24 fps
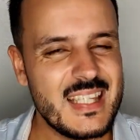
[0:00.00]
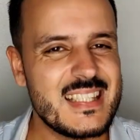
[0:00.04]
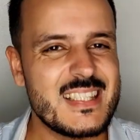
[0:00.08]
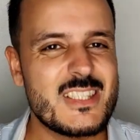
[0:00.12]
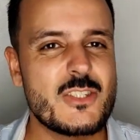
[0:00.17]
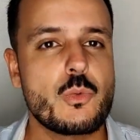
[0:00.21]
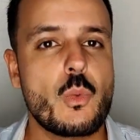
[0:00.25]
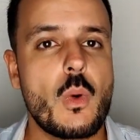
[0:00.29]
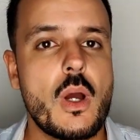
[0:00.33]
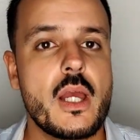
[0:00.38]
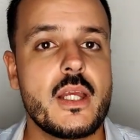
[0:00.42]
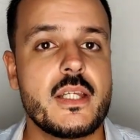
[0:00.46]

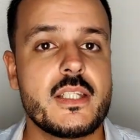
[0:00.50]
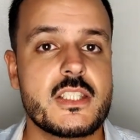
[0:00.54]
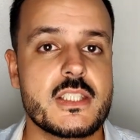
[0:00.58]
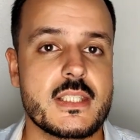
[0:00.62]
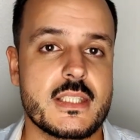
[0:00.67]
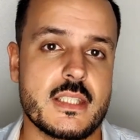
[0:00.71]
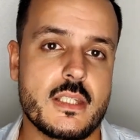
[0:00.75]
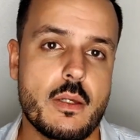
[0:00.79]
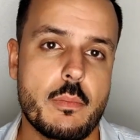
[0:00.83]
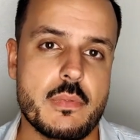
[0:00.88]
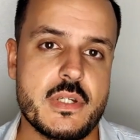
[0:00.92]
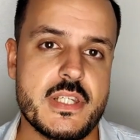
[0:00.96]
it's why
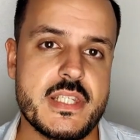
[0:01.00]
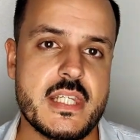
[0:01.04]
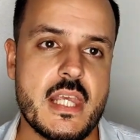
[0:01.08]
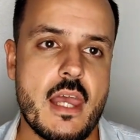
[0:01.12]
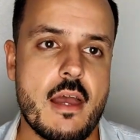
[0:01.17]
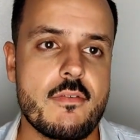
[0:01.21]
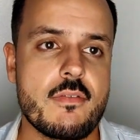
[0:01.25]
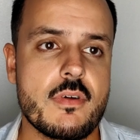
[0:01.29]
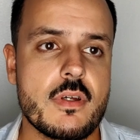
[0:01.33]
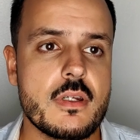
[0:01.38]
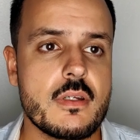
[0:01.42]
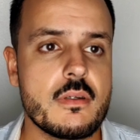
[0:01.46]
it's number
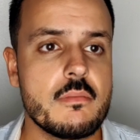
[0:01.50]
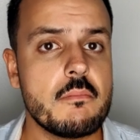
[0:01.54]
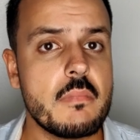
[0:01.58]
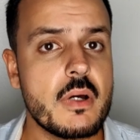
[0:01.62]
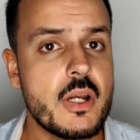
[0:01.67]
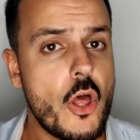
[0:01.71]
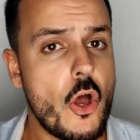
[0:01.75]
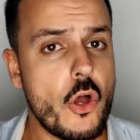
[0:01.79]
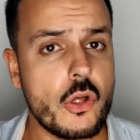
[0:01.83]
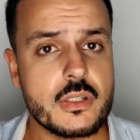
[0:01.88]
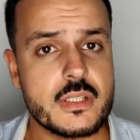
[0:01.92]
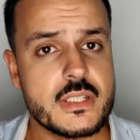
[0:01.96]
seven,
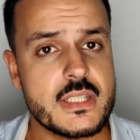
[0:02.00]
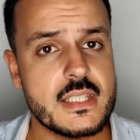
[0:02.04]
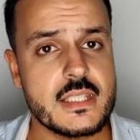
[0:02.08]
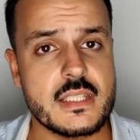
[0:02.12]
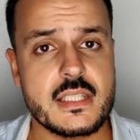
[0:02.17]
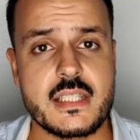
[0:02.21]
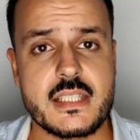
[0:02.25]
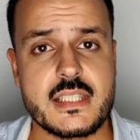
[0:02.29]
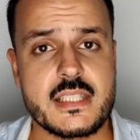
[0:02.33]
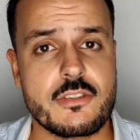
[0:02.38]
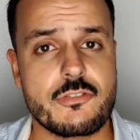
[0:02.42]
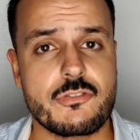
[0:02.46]
but
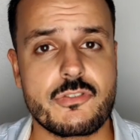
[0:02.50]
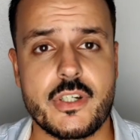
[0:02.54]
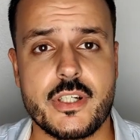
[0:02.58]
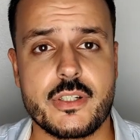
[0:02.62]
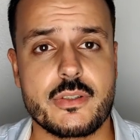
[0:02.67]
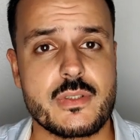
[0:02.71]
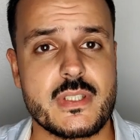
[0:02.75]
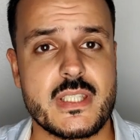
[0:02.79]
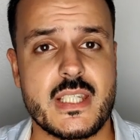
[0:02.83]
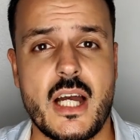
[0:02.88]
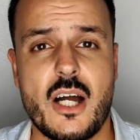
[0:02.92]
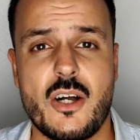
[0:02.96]
honestly, it's a
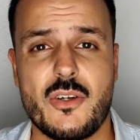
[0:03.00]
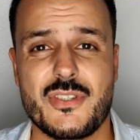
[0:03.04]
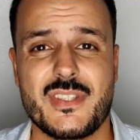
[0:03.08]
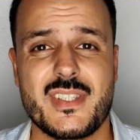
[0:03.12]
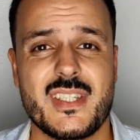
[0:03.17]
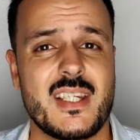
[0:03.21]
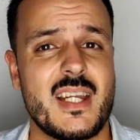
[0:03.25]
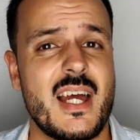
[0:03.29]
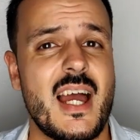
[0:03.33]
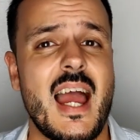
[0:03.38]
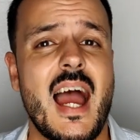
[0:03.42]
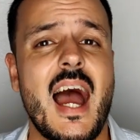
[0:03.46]
fragrance
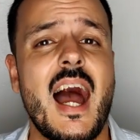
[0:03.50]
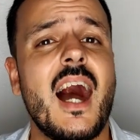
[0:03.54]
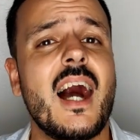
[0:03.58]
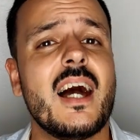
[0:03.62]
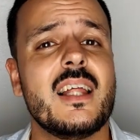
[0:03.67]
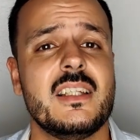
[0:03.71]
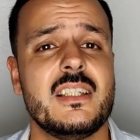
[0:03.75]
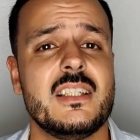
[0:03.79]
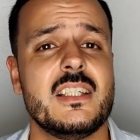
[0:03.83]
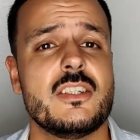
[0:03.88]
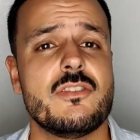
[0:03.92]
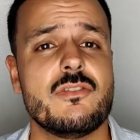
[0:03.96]
house that I
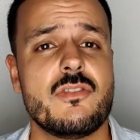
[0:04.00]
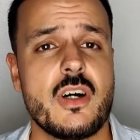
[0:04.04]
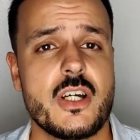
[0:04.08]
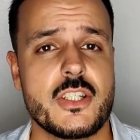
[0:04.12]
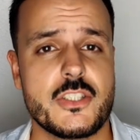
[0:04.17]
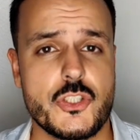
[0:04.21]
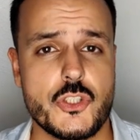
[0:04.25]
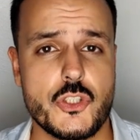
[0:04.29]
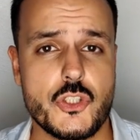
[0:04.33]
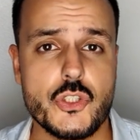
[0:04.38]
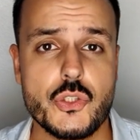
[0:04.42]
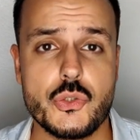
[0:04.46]
highly
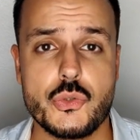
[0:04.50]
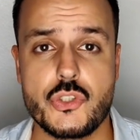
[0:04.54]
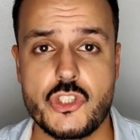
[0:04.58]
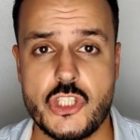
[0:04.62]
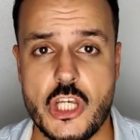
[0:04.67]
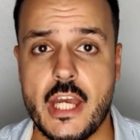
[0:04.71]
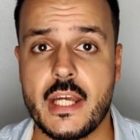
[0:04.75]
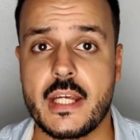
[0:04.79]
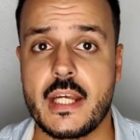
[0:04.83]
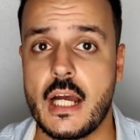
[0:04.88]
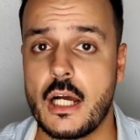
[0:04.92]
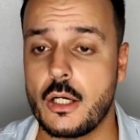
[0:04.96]
advise you to
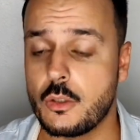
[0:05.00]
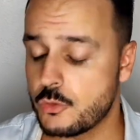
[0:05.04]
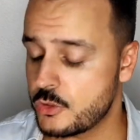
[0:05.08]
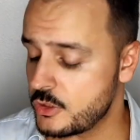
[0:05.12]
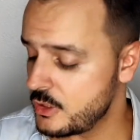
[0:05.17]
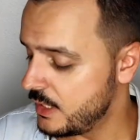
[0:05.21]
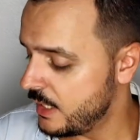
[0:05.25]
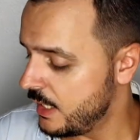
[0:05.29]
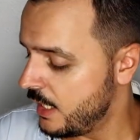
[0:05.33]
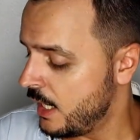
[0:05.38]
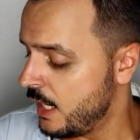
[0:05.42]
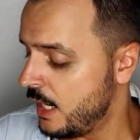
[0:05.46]
check
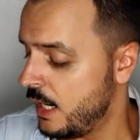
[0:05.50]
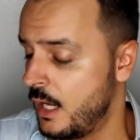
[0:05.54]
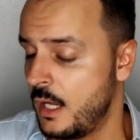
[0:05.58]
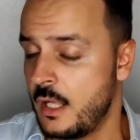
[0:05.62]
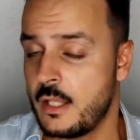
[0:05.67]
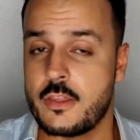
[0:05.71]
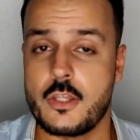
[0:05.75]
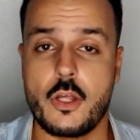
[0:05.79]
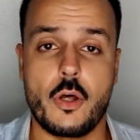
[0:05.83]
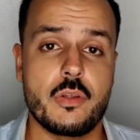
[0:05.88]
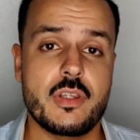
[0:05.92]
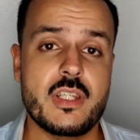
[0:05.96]
out.
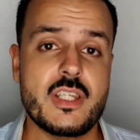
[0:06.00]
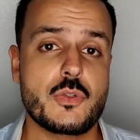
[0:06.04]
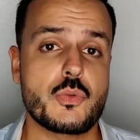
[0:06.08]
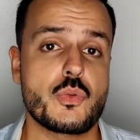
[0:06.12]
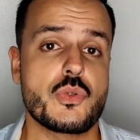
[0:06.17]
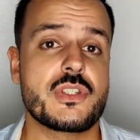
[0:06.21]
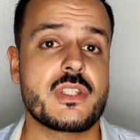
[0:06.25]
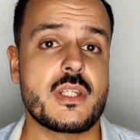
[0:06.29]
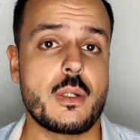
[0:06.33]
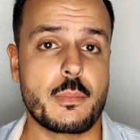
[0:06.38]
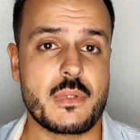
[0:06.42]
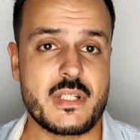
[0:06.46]
No,
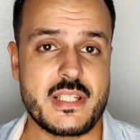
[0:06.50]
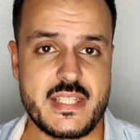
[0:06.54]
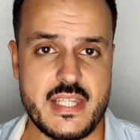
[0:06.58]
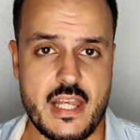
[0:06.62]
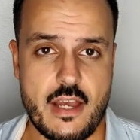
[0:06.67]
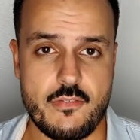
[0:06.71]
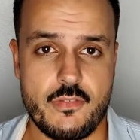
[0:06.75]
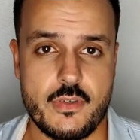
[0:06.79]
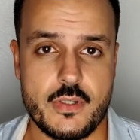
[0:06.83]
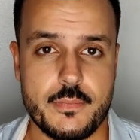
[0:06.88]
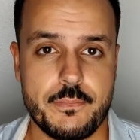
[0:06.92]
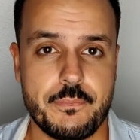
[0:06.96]
this was number
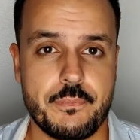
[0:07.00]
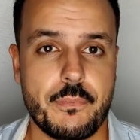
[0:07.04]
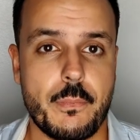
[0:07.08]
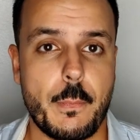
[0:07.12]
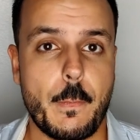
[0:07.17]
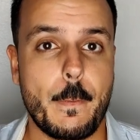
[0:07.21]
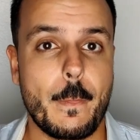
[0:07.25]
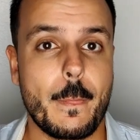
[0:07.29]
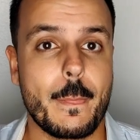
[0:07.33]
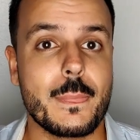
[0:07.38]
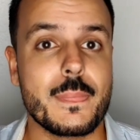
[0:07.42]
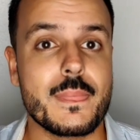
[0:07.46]
seven.
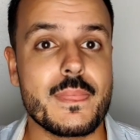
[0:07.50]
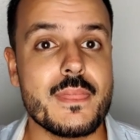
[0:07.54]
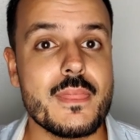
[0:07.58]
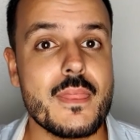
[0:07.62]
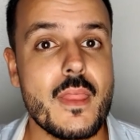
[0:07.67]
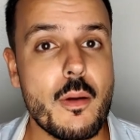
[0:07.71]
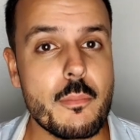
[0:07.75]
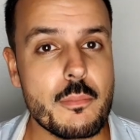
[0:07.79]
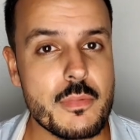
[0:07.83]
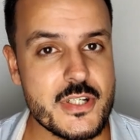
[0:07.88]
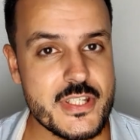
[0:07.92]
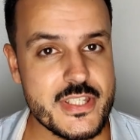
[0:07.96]

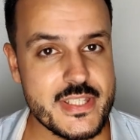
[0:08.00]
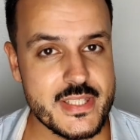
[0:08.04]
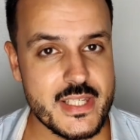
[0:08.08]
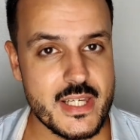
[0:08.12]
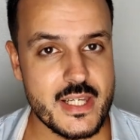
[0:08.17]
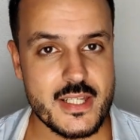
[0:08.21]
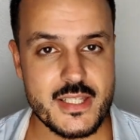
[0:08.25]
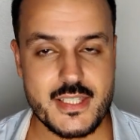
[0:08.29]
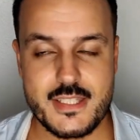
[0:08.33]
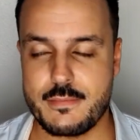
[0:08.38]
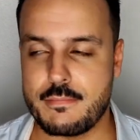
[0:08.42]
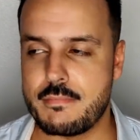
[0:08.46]
Number
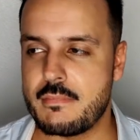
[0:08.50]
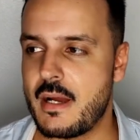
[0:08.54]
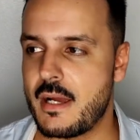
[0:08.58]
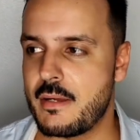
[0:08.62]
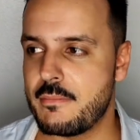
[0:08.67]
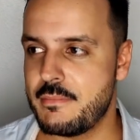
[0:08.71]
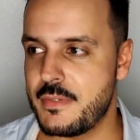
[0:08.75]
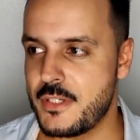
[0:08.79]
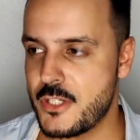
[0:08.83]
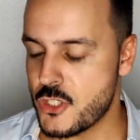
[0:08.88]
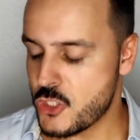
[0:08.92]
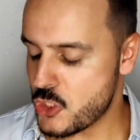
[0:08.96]
six
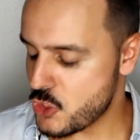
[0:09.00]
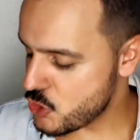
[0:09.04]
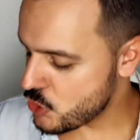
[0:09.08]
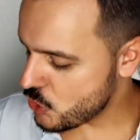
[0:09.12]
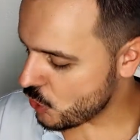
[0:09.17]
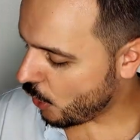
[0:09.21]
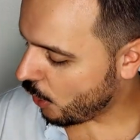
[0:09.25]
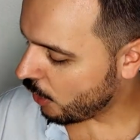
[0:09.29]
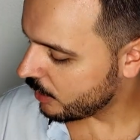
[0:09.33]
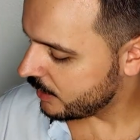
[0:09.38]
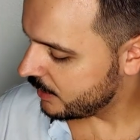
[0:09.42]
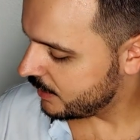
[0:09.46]
might be a
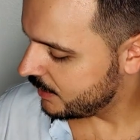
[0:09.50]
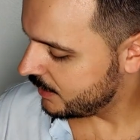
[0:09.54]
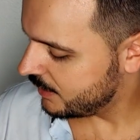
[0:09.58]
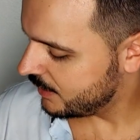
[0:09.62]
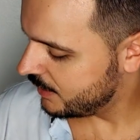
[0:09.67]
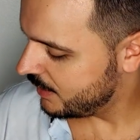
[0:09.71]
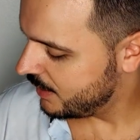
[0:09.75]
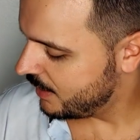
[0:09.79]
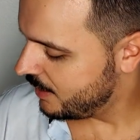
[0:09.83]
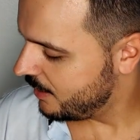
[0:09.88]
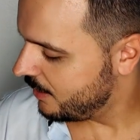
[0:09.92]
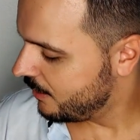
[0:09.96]
shock
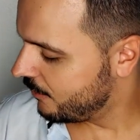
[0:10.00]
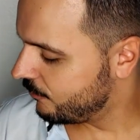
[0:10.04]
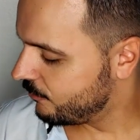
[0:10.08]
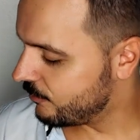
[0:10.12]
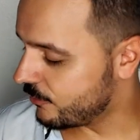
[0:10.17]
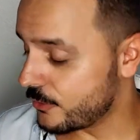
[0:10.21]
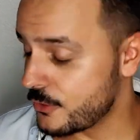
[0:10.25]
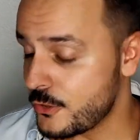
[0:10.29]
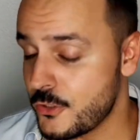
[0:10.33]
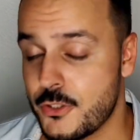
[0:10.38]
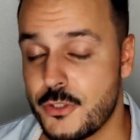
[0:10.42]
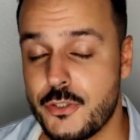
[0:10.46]

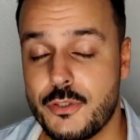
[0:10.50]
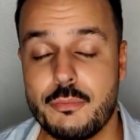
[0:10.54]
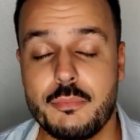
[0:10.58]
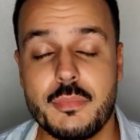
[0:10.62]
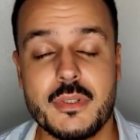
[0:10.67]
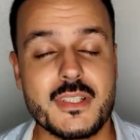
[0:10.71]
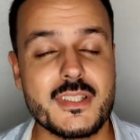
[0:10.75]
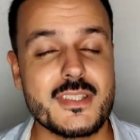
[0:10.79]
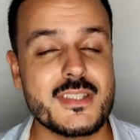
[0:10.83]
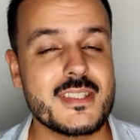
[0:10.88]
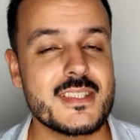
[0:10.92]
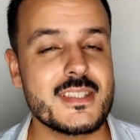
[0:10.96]
for you,
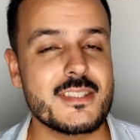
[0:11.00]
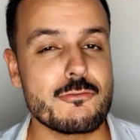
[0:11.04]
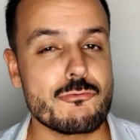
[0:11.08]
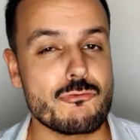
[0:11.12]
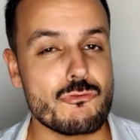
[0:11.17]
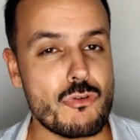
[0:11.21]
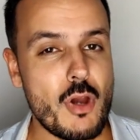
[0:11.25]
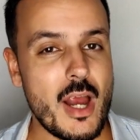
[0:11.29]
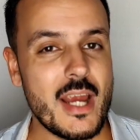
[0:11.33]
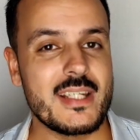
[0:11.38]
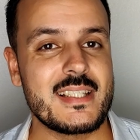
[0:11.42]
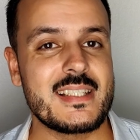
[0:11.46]
but
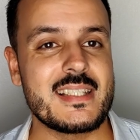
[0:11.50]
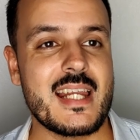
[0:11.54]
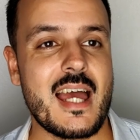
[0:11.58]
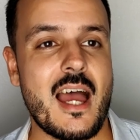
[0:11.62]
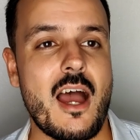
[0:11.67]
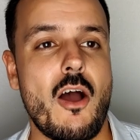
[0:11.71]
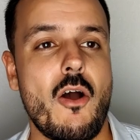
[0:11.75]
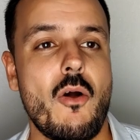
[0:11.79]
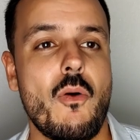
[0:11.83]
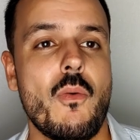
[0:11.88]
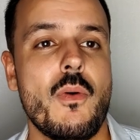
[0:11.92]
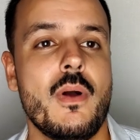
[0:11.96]
right
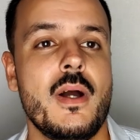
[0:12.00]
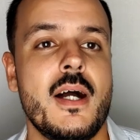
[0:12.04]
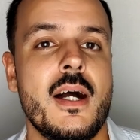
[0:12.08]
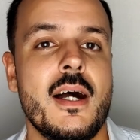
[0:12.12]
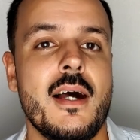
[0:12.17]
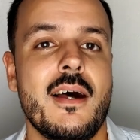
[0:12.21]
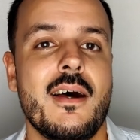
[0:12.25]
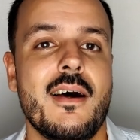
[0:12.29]
now,